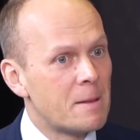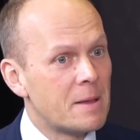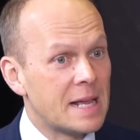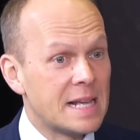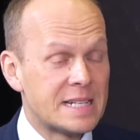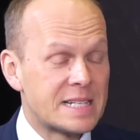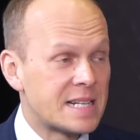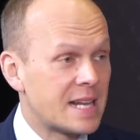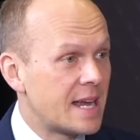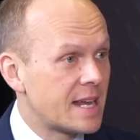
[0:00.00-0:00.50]

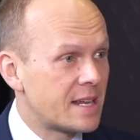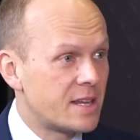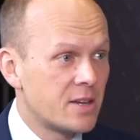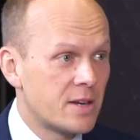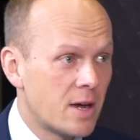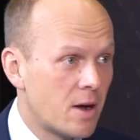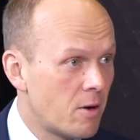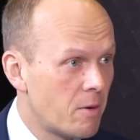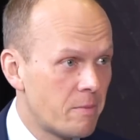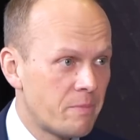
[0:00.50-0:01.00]
It's like, you
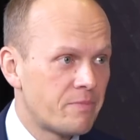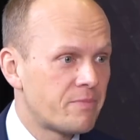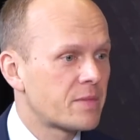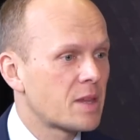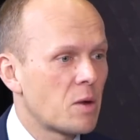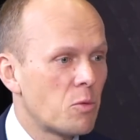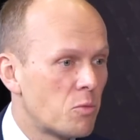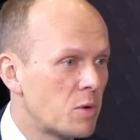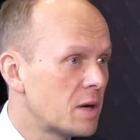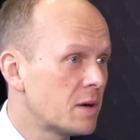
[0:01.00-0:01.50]
know,
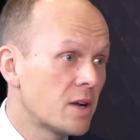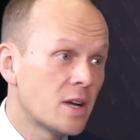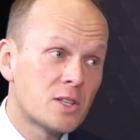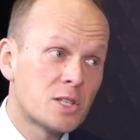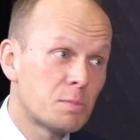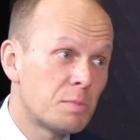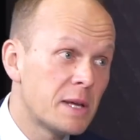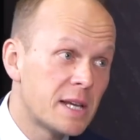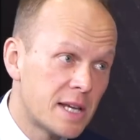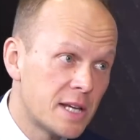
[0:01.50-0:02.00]
we're not
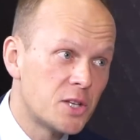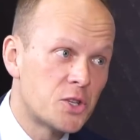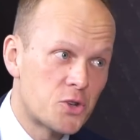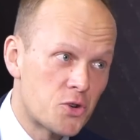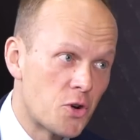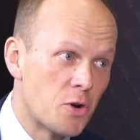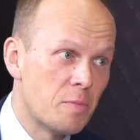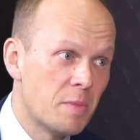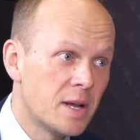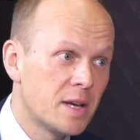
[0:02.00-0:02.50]
speaking
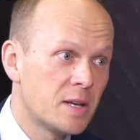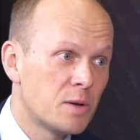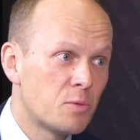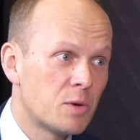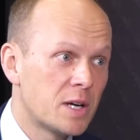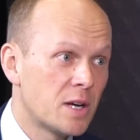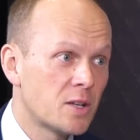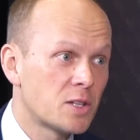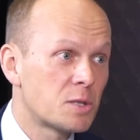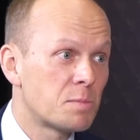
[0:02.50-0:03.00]
German,
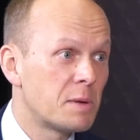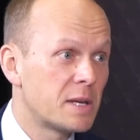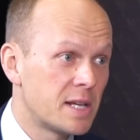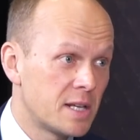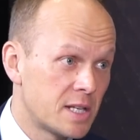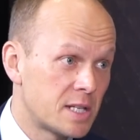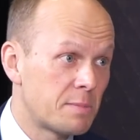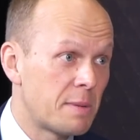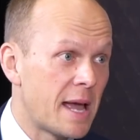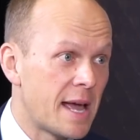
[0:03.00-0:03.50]
we're not
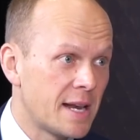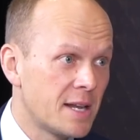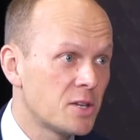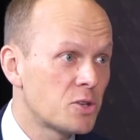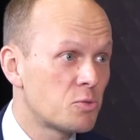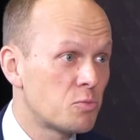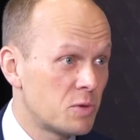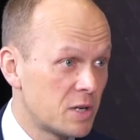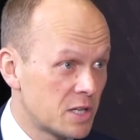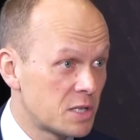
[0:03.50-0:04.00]
speaking
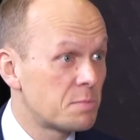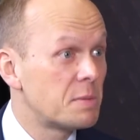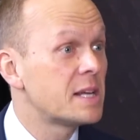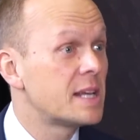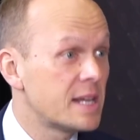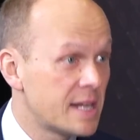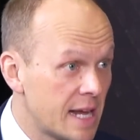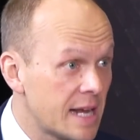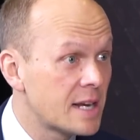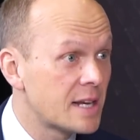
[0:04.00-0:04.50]
Spanish, we're
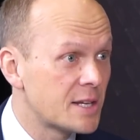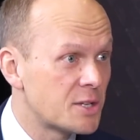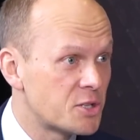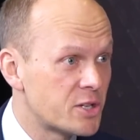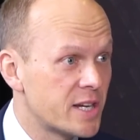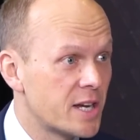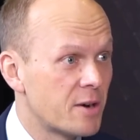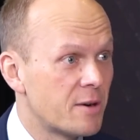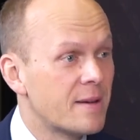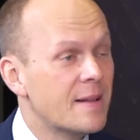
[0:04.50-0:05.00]
speaking English
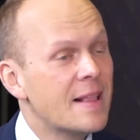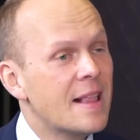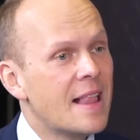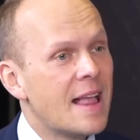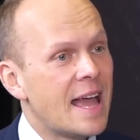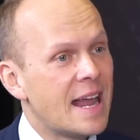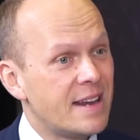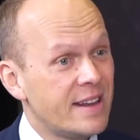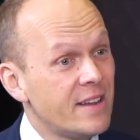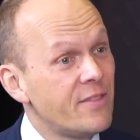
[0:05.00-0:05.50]
here.
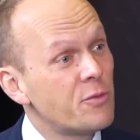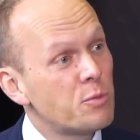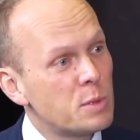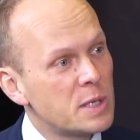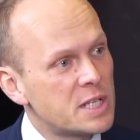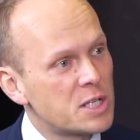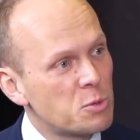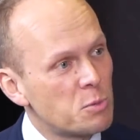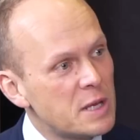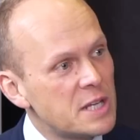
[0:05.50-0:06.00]
And if
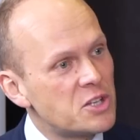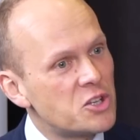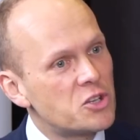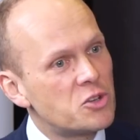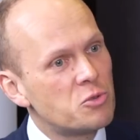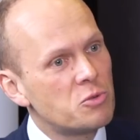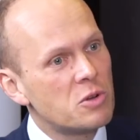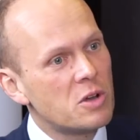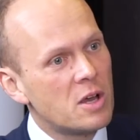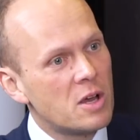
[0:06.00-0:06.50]
we switch
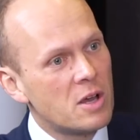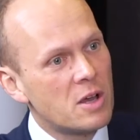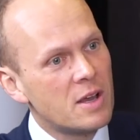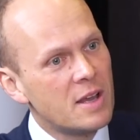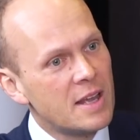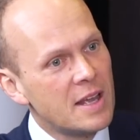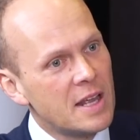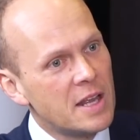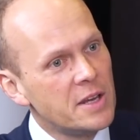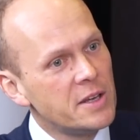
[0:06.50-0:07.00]
to a
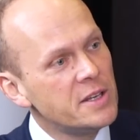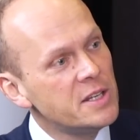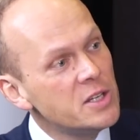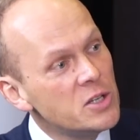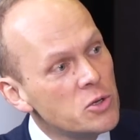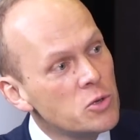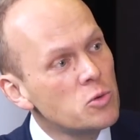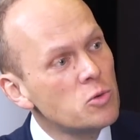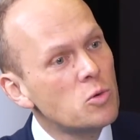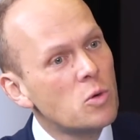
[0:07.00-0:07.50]

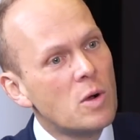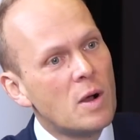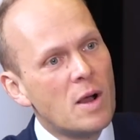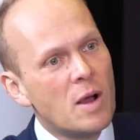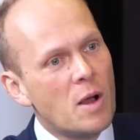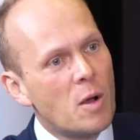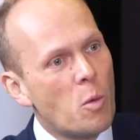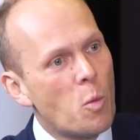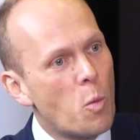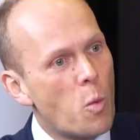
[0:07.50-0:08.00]
new
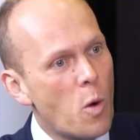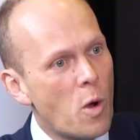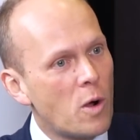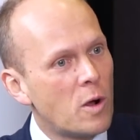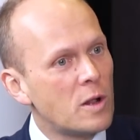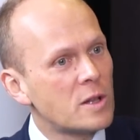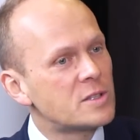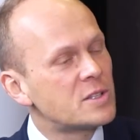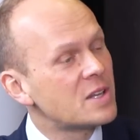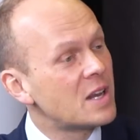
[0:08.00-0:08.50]

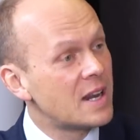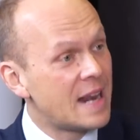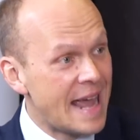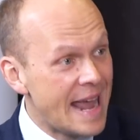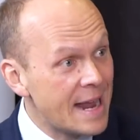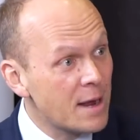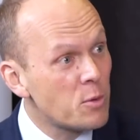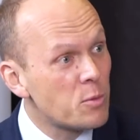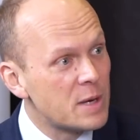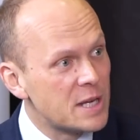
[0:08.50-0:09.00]
world
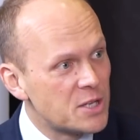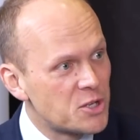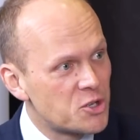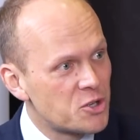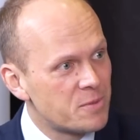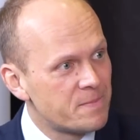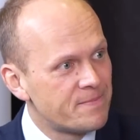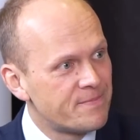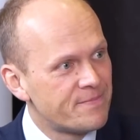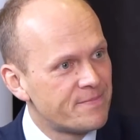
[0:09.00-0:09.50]

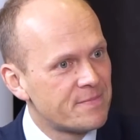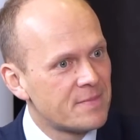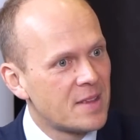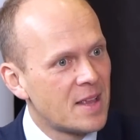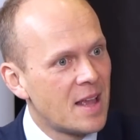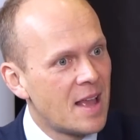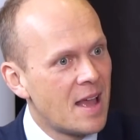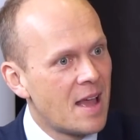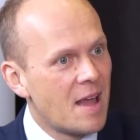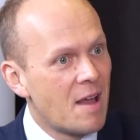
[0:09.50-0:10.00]
language,
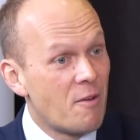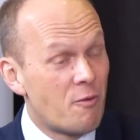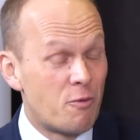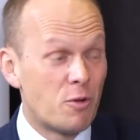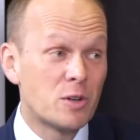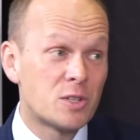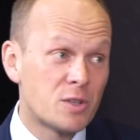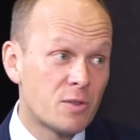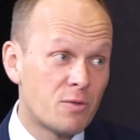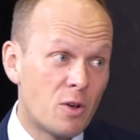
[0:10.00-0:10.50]

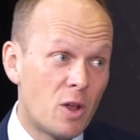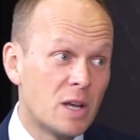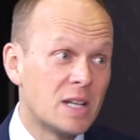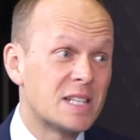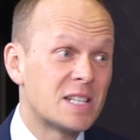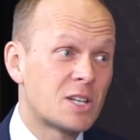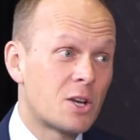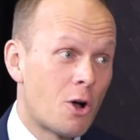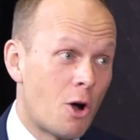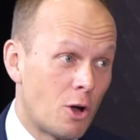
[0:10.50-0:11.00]
first of all,
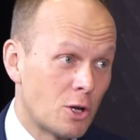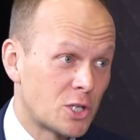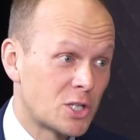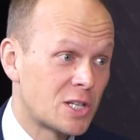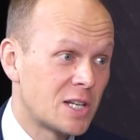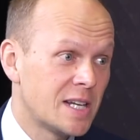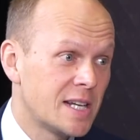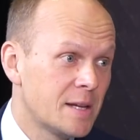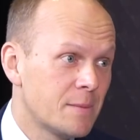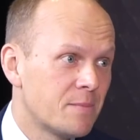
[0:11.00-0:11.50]
it's
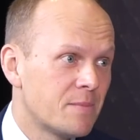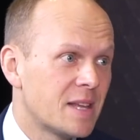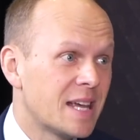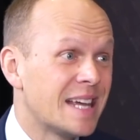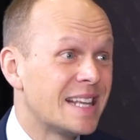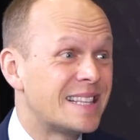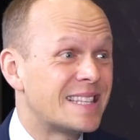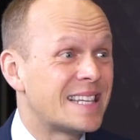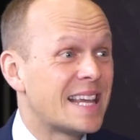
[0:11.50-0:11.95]
costly, it